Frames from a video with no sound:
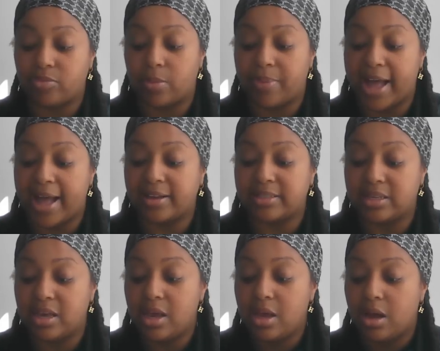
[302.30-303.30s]
from your past,
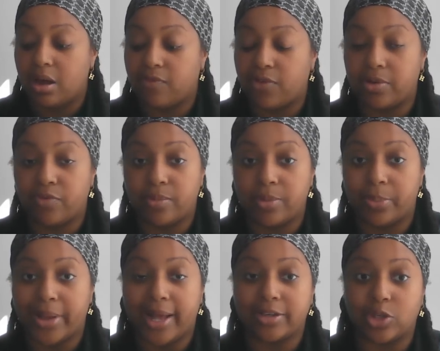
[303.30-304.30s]
a friend from
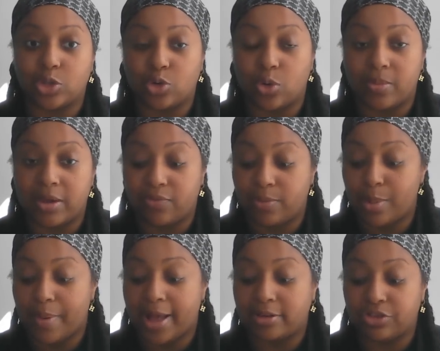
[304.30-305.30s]
your past, a soulmate from
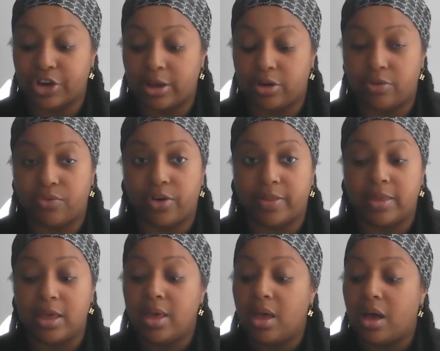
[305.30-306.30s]
your past, childhood friend,
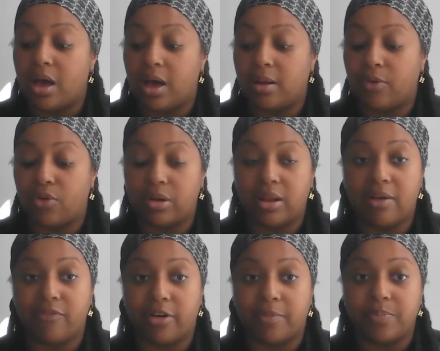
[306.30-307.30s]
um, or
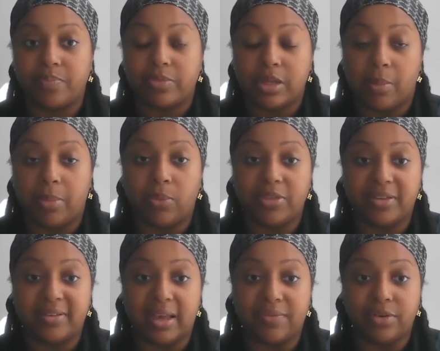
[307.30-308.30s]
lover. But with
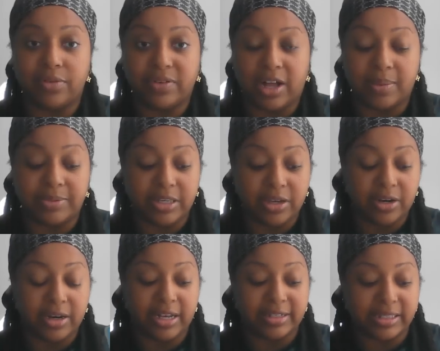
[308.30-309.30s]
the Seven of Cups
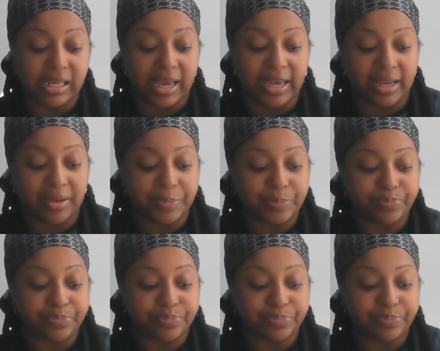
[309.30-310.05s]
here, it's like